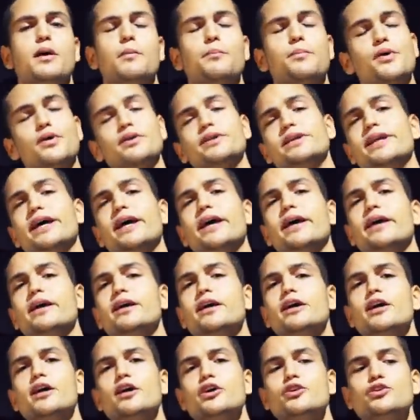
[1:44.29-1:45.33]
per day.
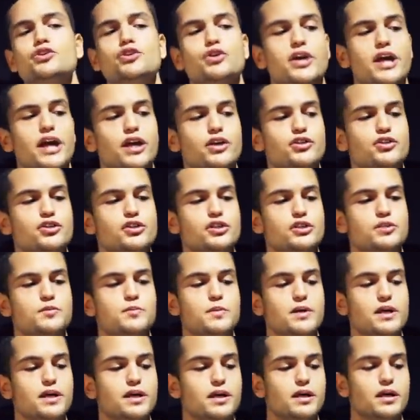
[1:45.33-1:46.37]
You can just
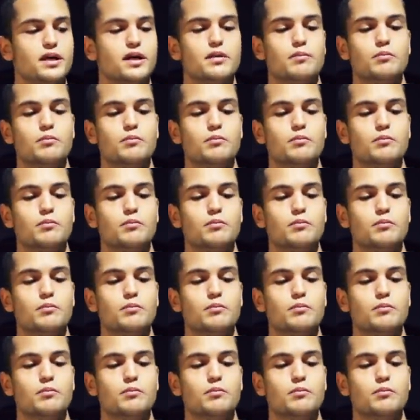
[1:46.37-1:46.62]
be